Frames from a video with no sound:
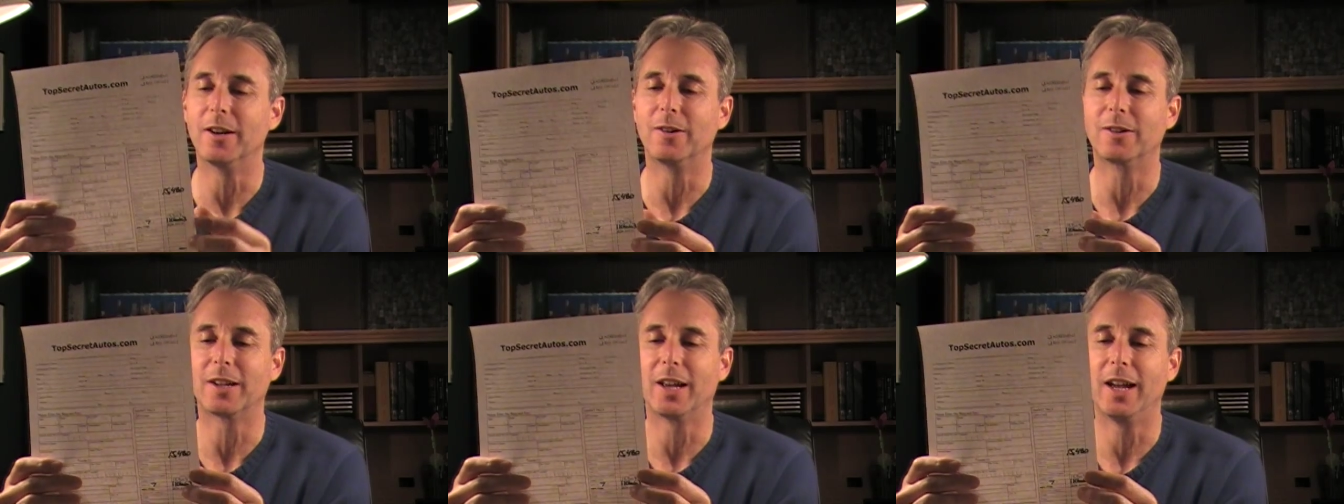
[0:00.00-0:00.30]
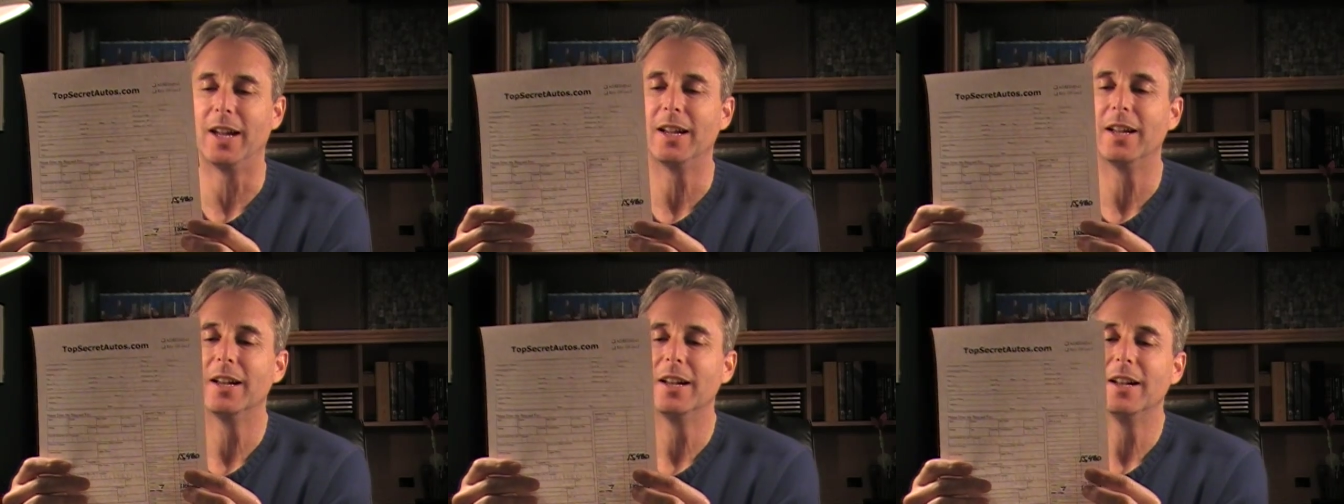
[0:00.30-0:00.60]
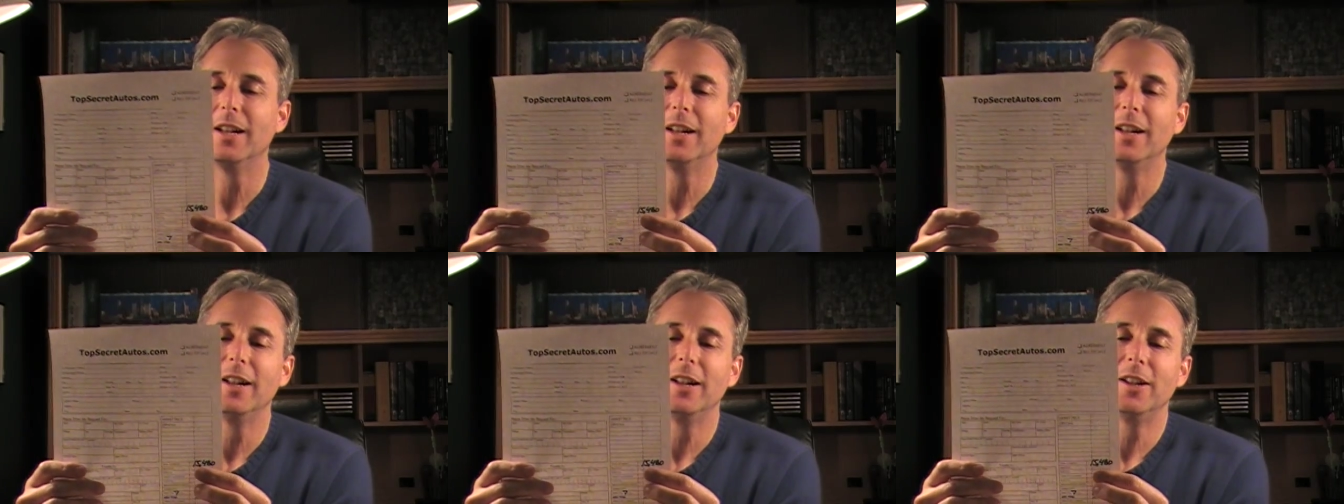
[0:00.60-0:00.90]
Okay,
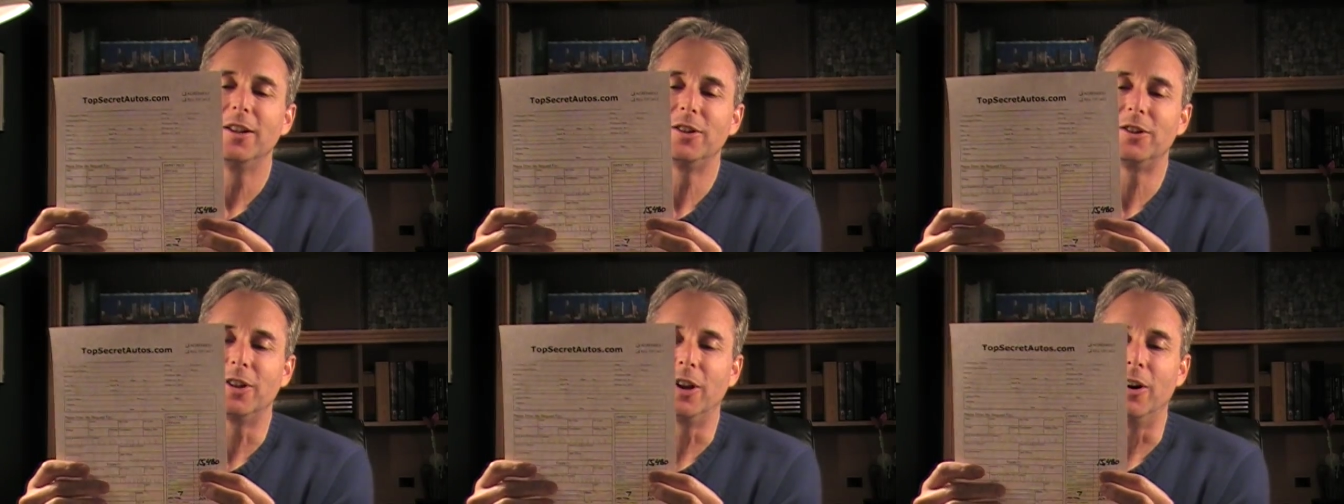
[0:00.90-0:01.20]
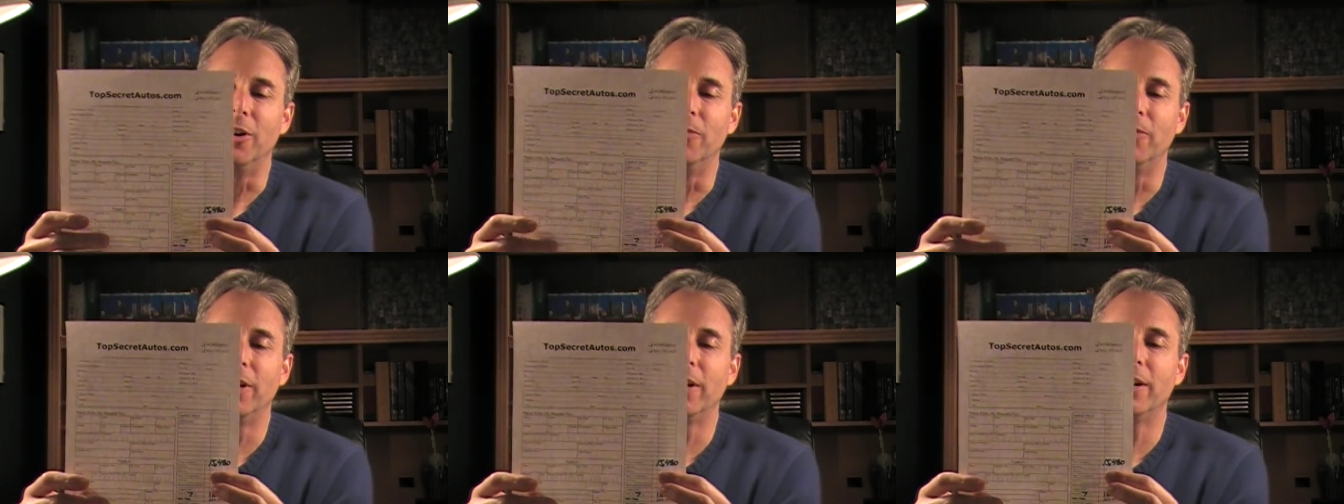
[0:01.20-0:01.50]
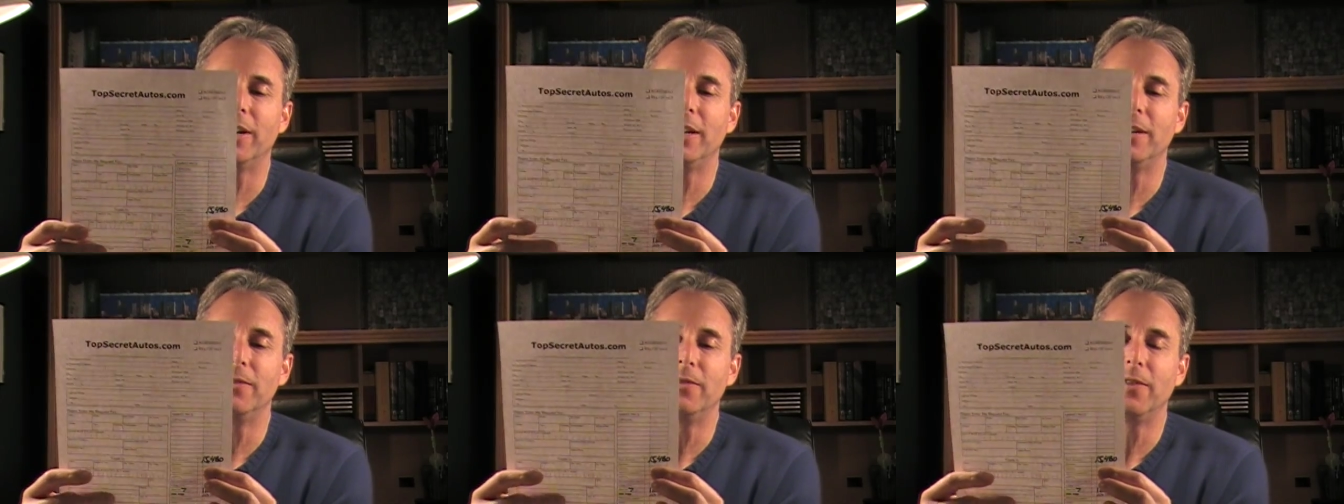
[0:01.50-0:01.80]
so
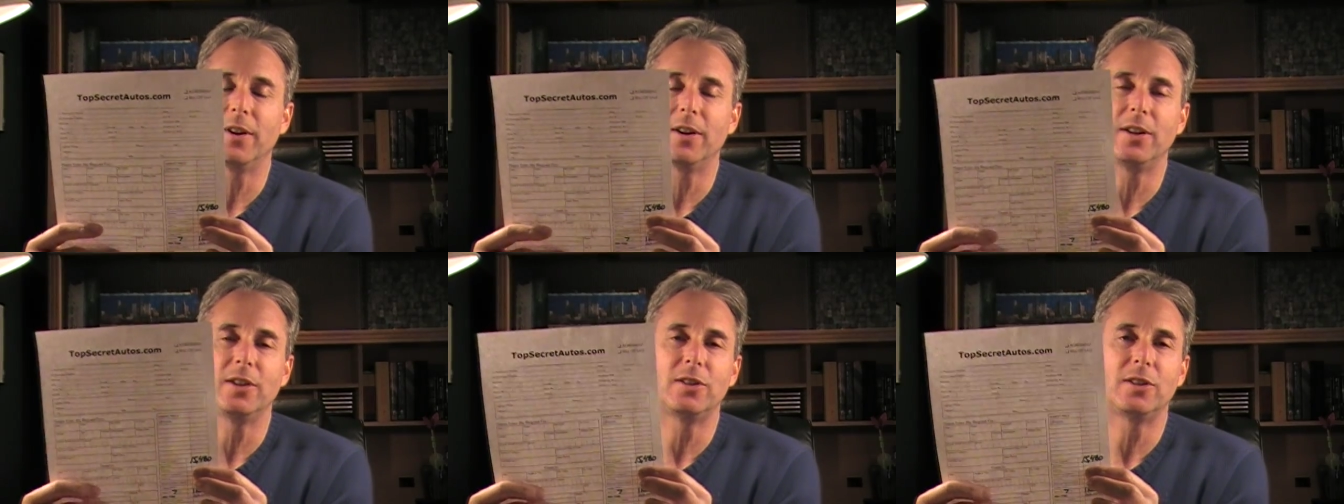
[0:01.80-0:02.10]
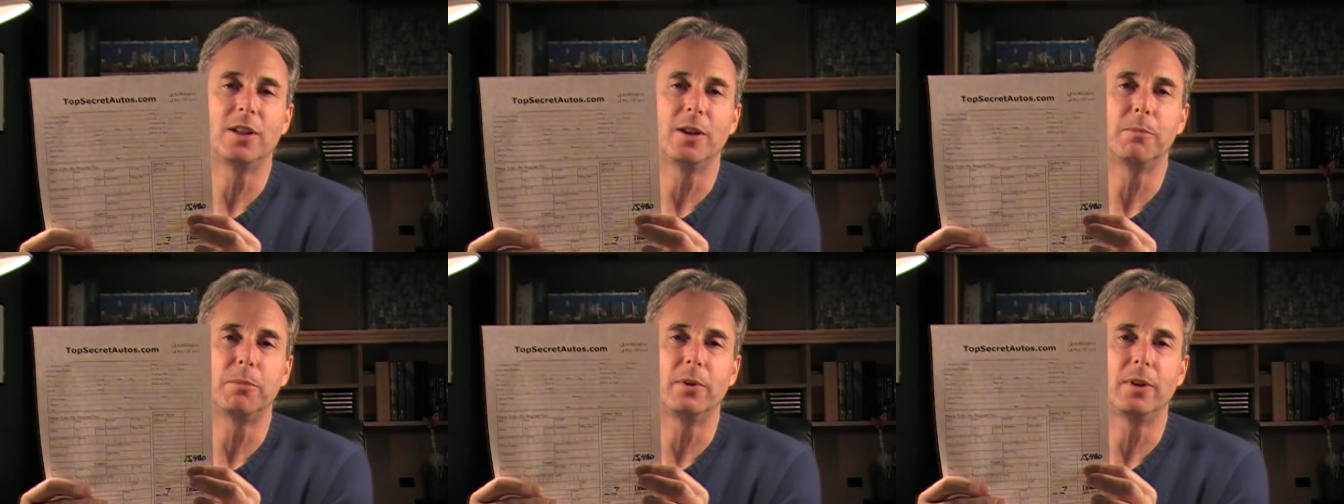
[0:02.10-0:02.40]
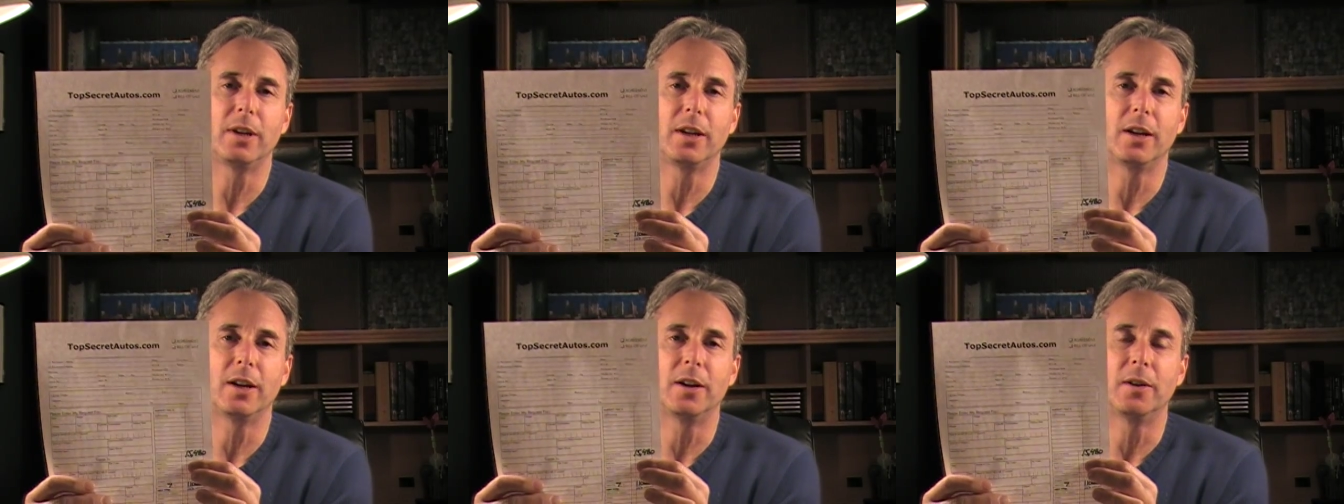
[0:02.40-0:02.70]
very simple
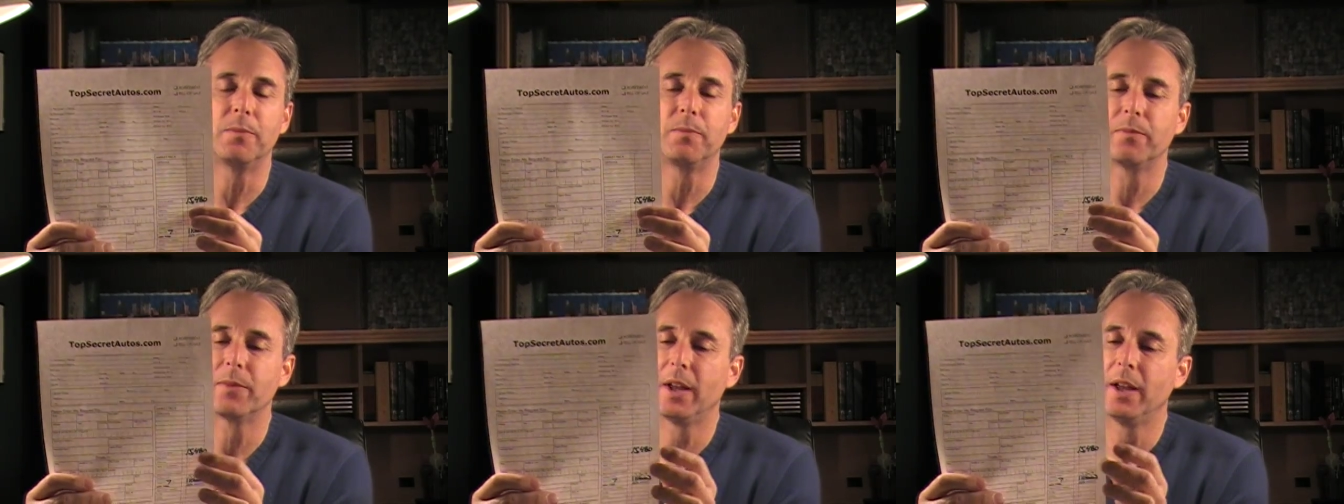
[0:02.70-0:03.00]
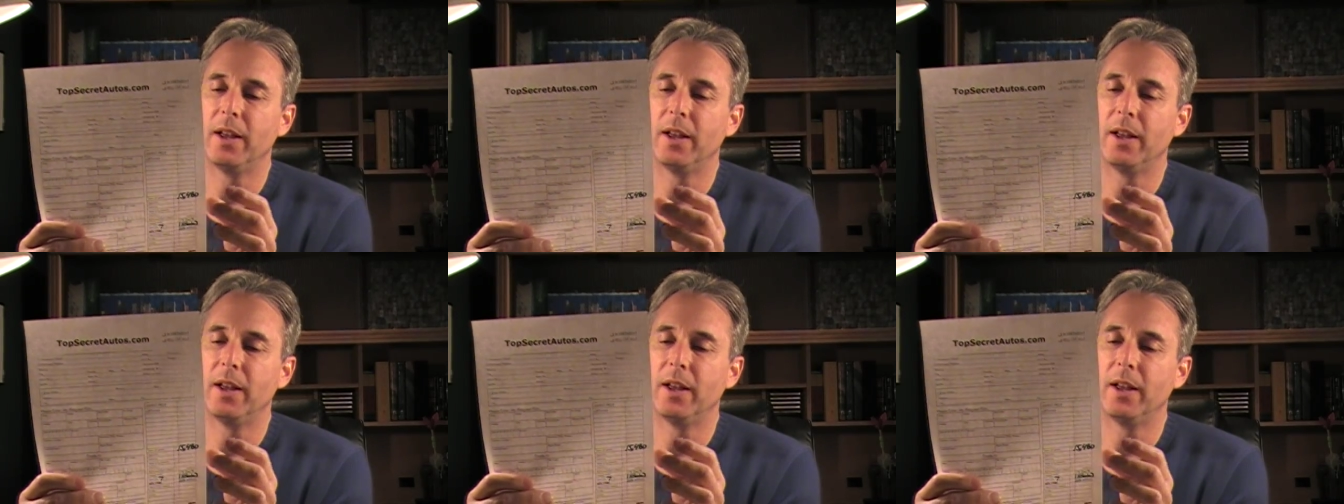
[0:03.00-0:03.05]
here.